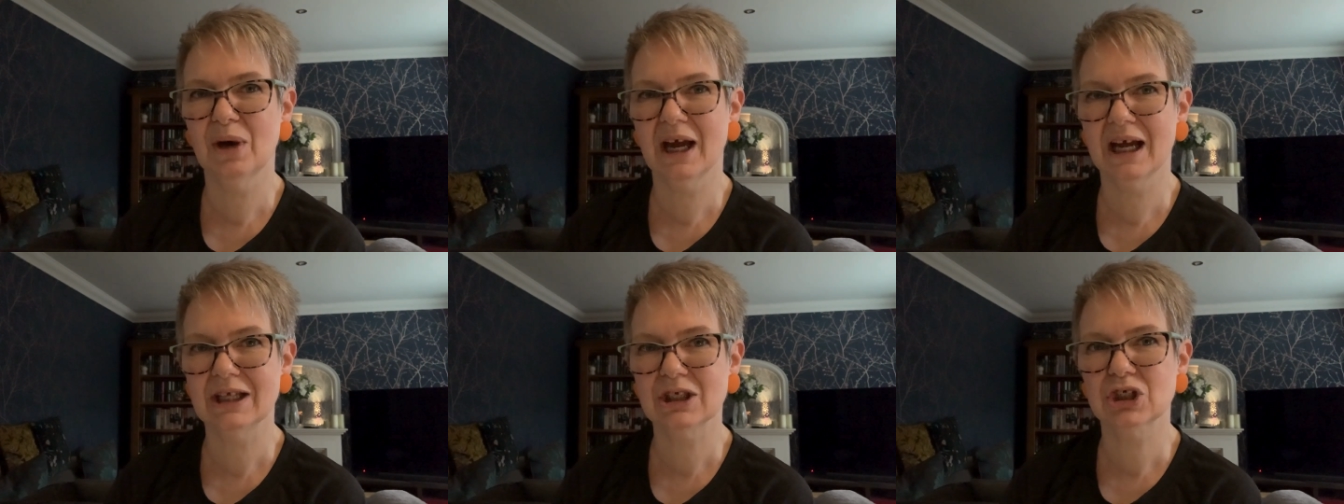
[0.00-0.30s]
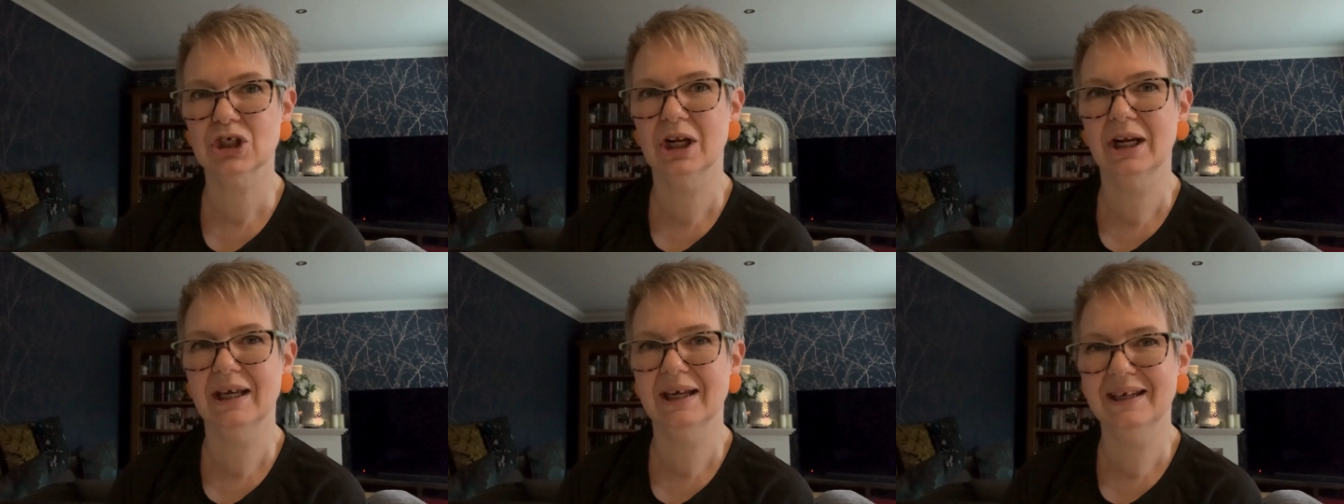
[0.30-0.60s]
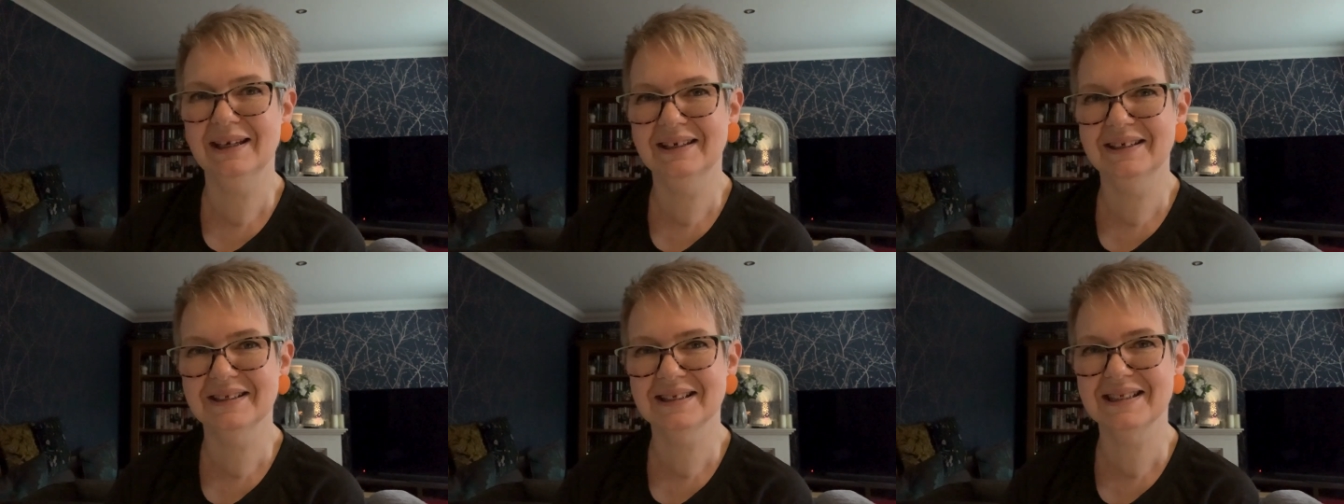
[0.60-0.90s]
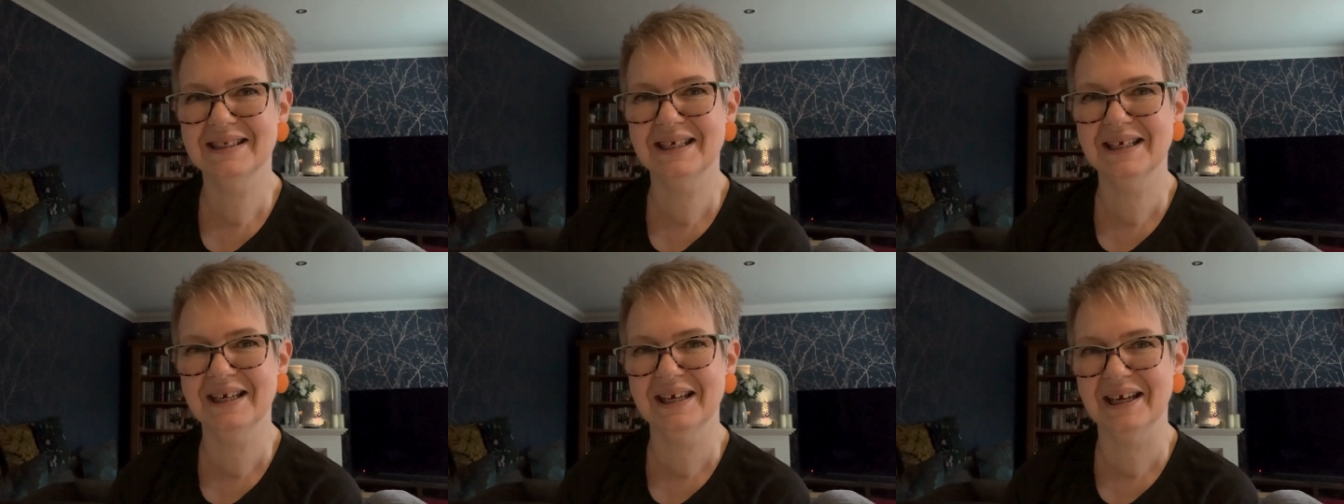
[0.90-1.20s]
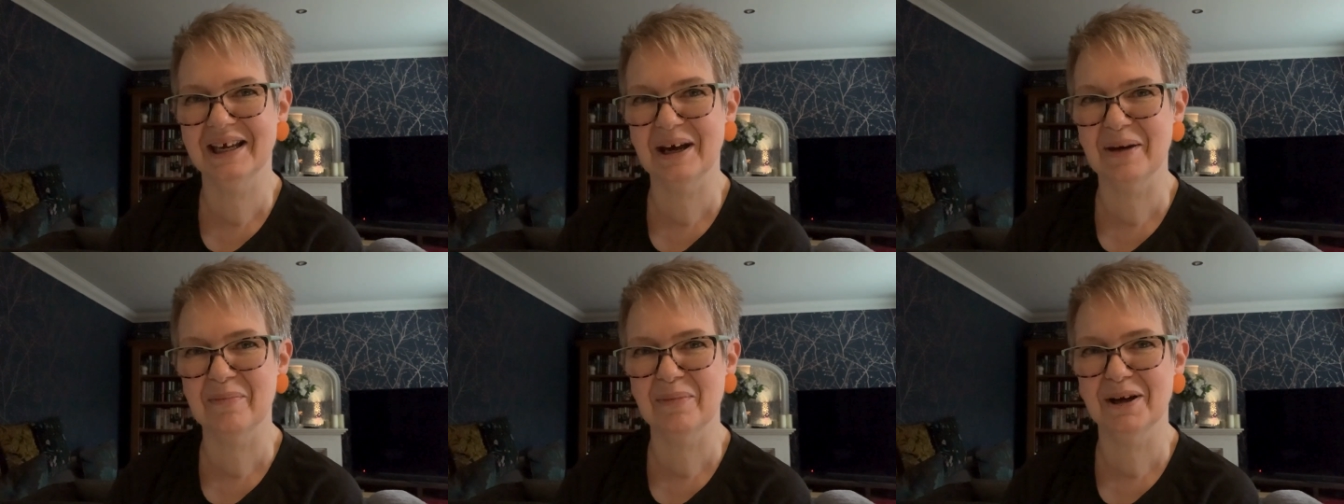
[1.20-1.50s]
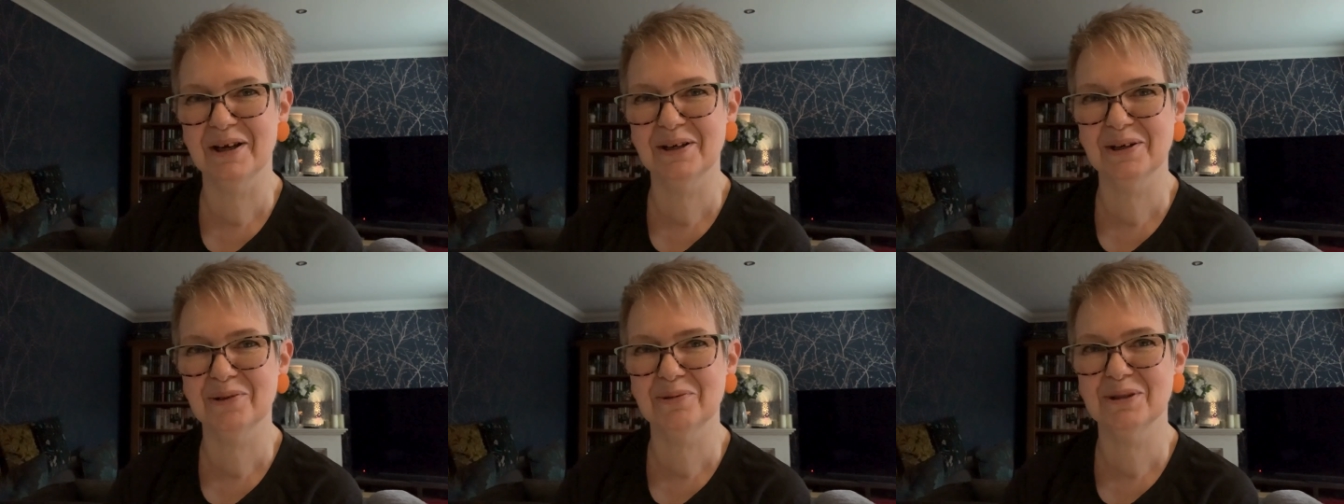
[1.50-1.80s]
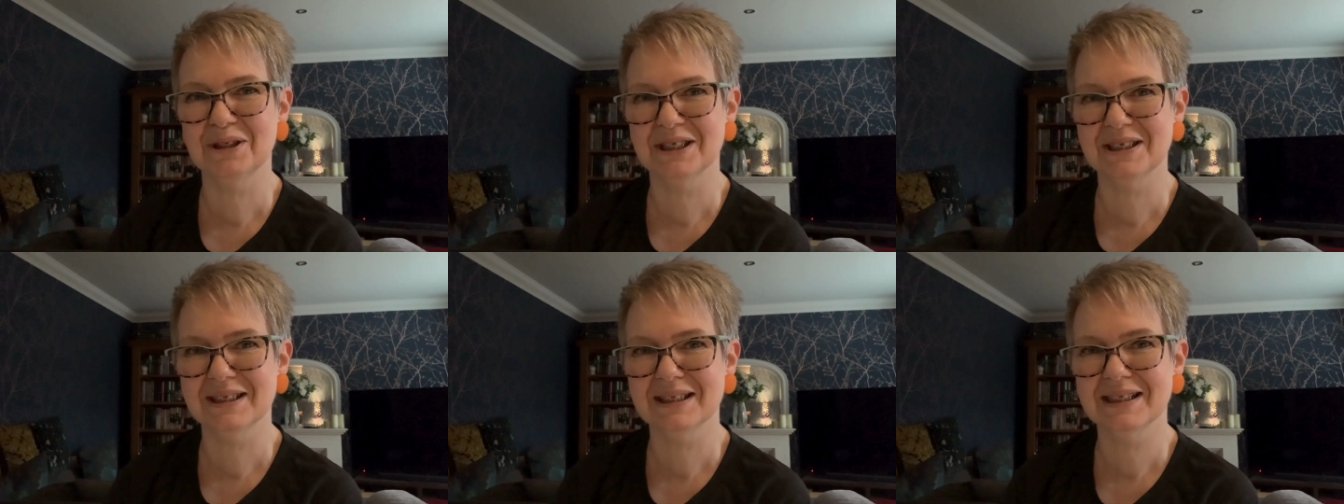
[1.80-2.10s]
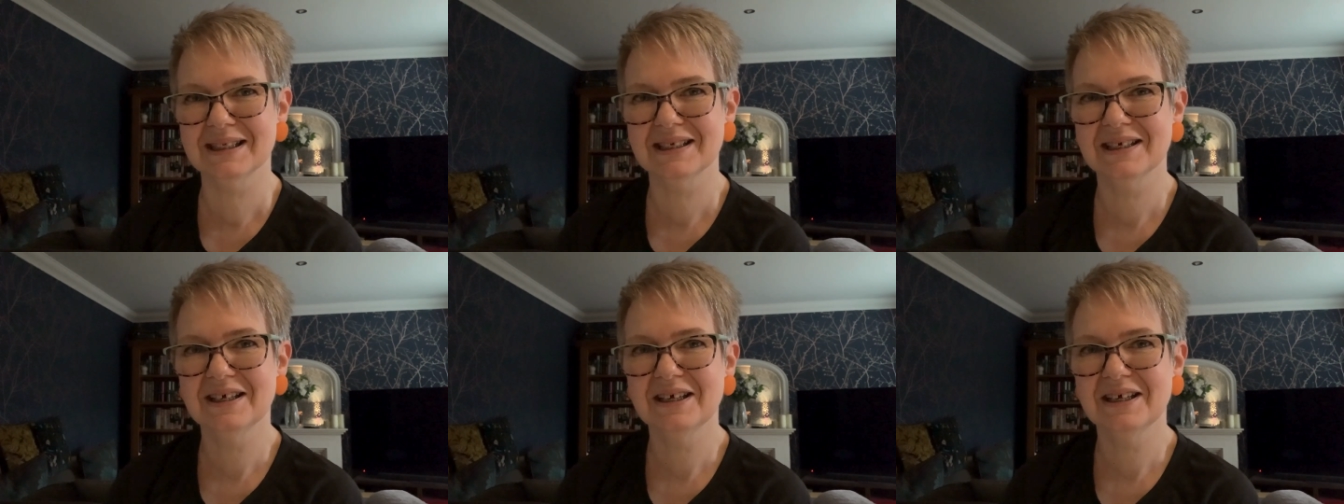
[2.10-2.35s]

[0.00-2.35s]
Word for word: actually seeing out my notice.